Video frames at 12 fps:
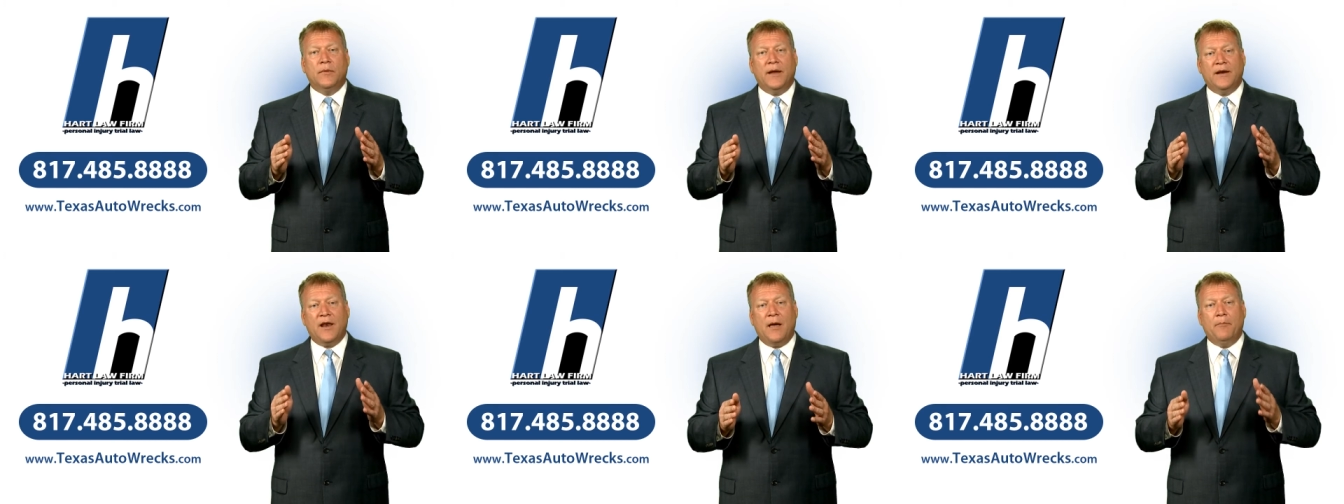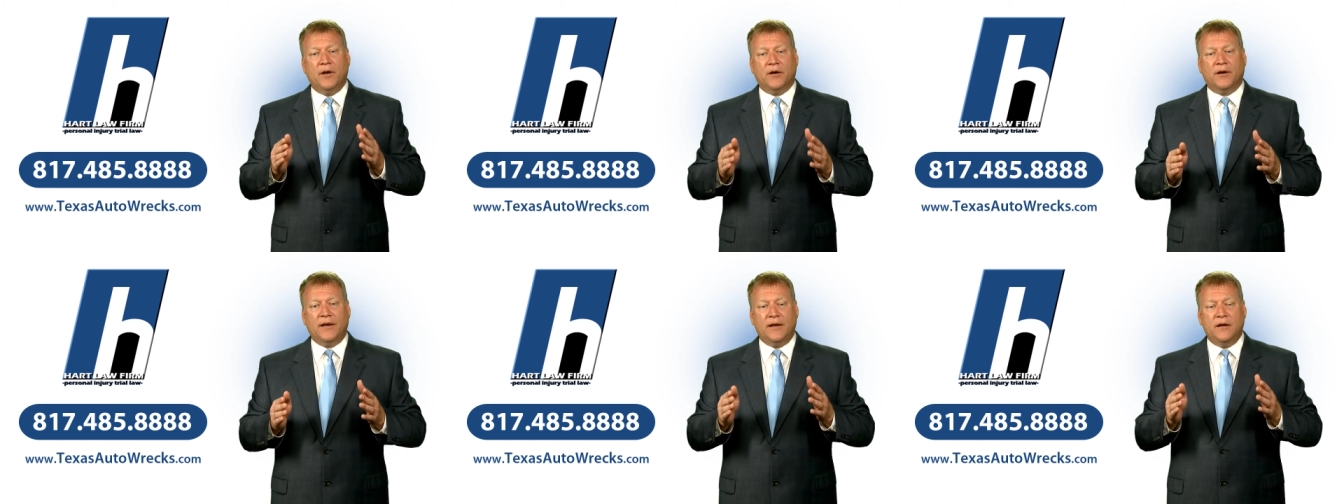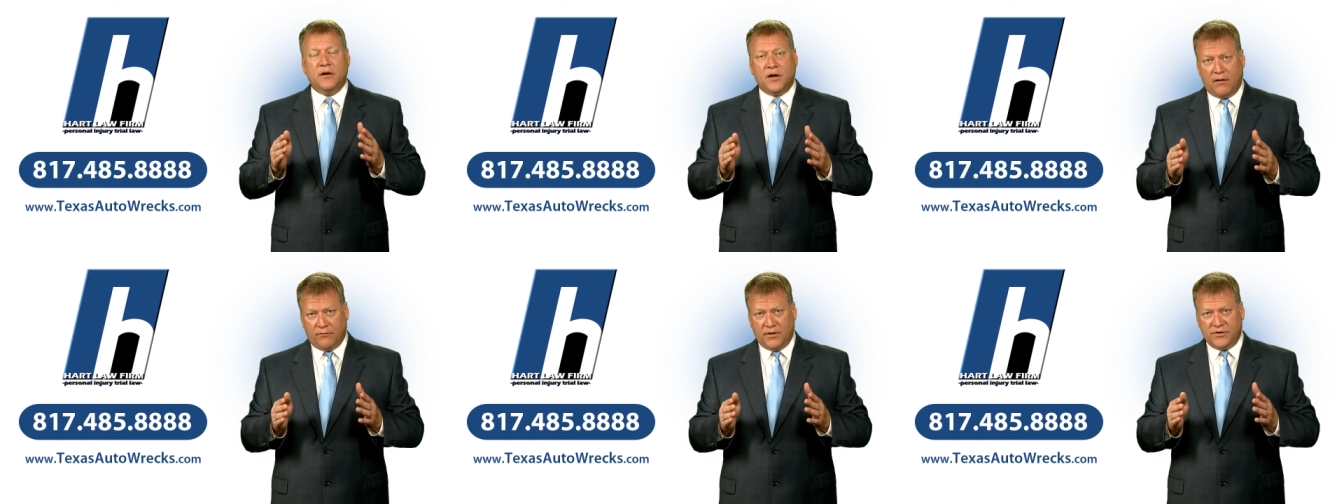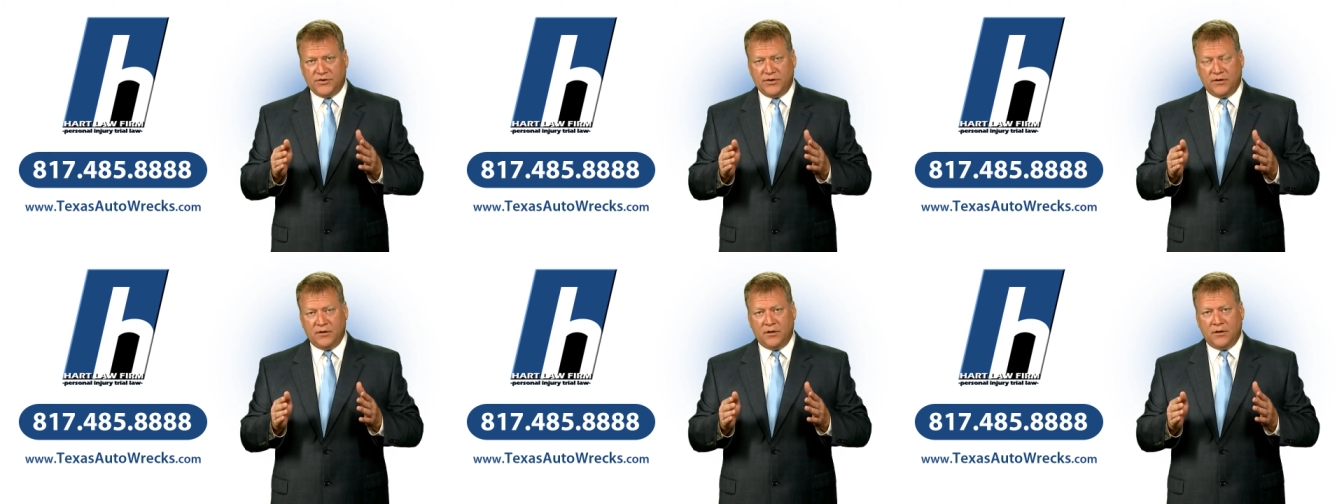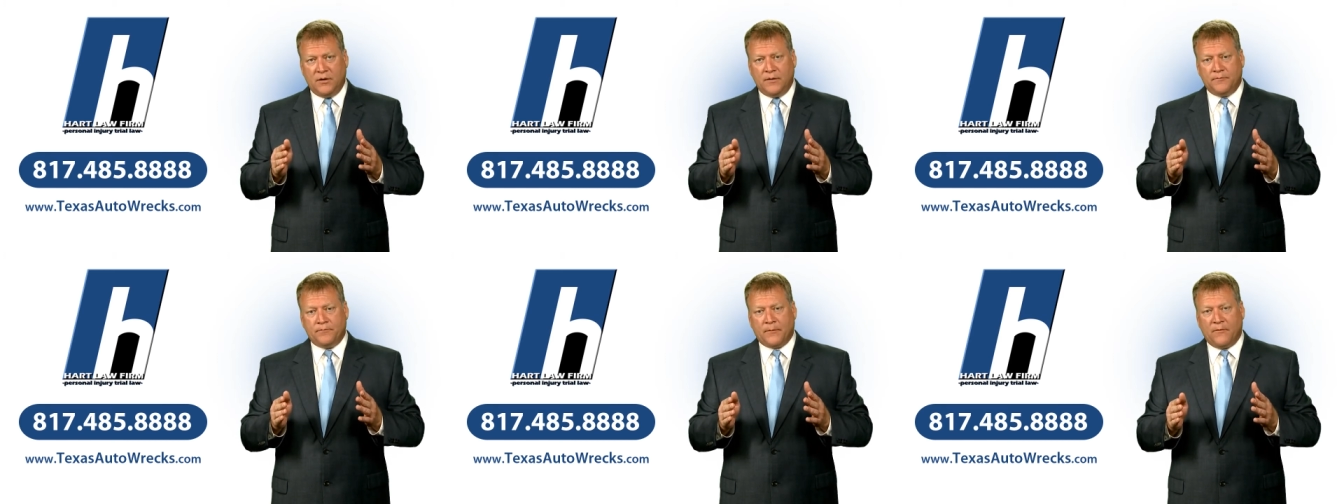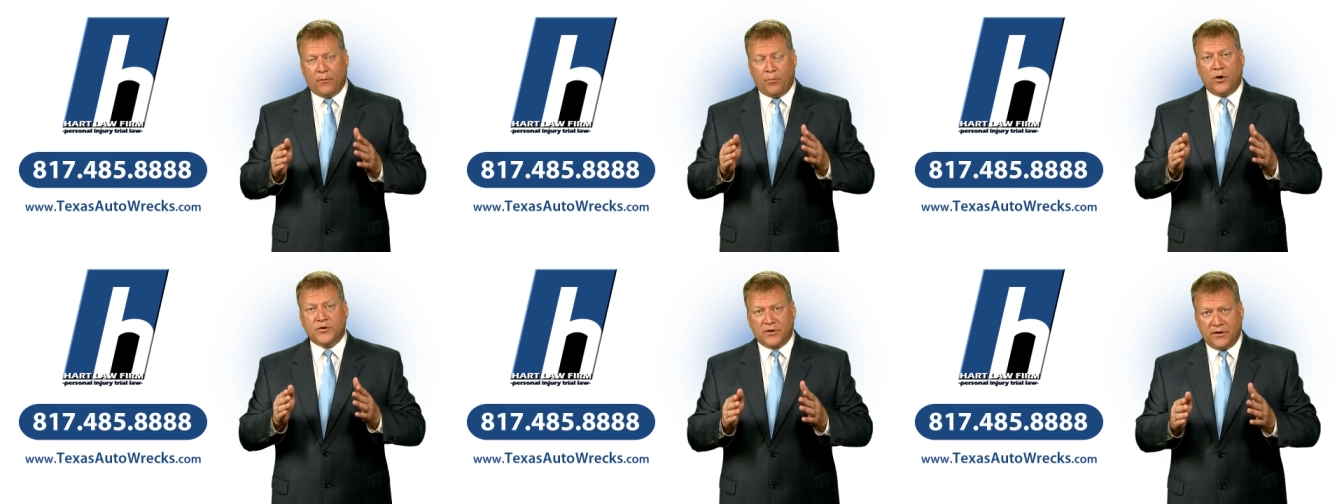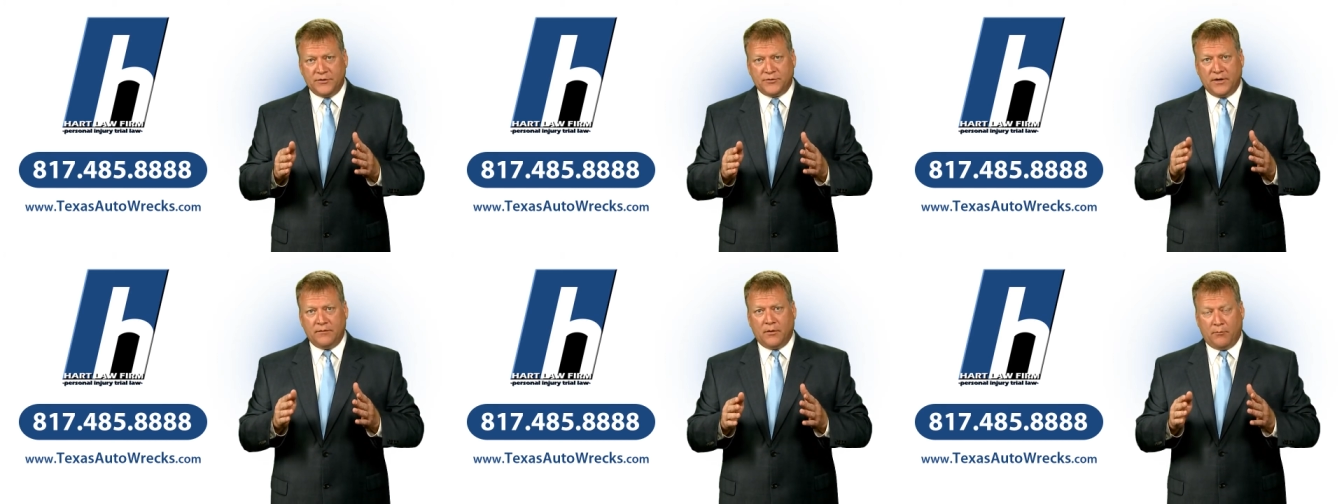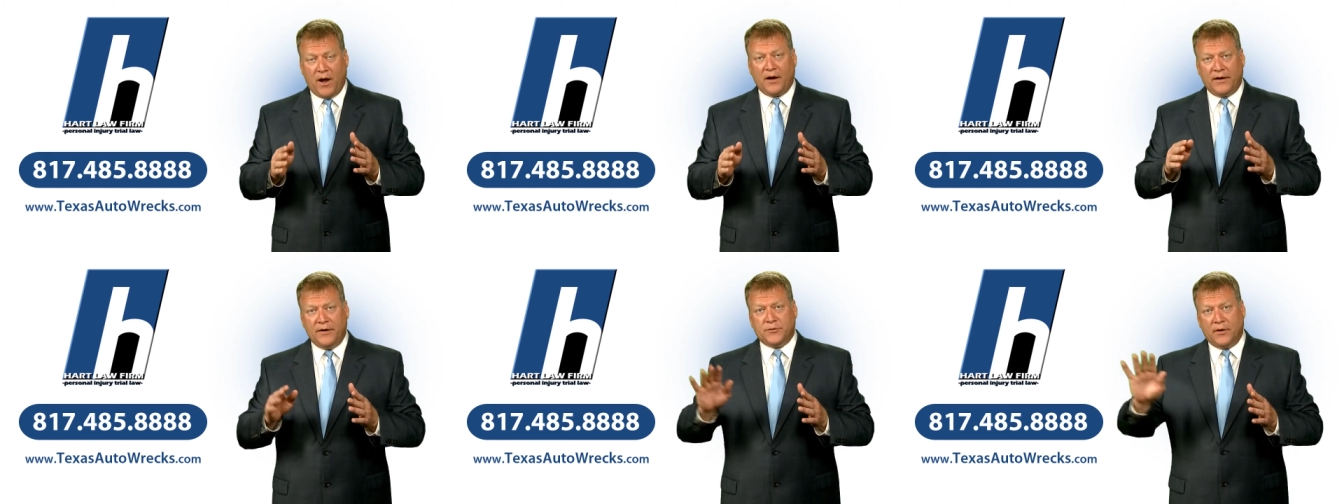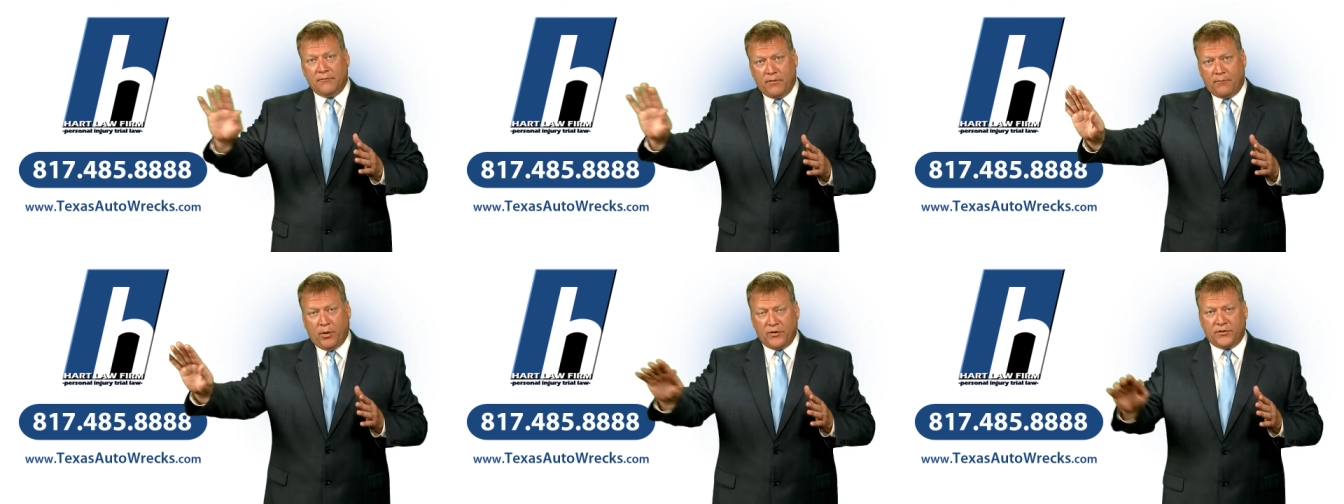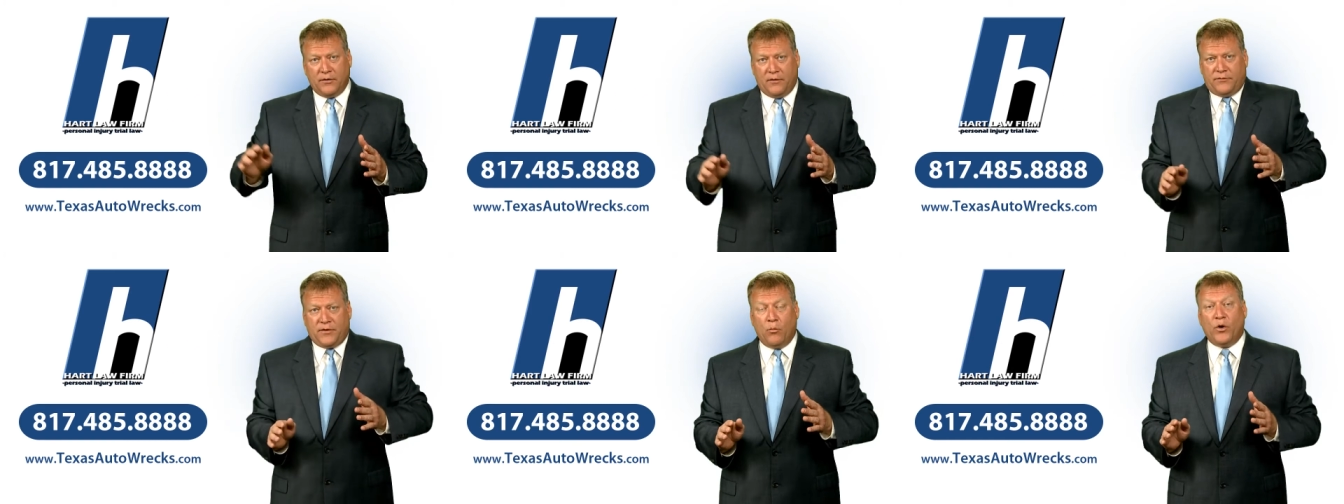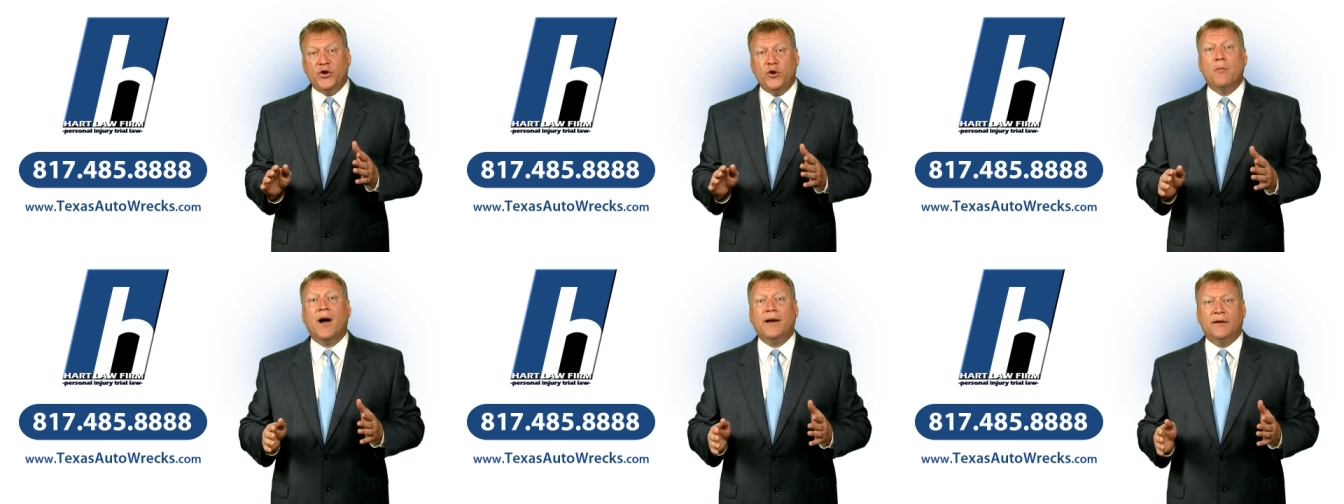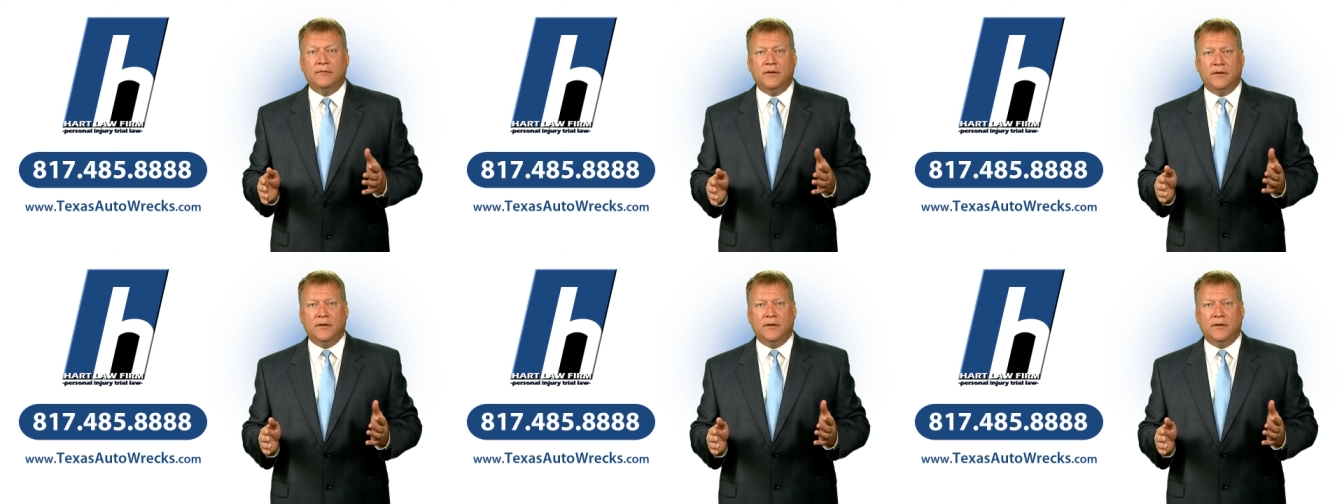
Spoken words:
in liability coverage for personal injury or bodily injury of someone you might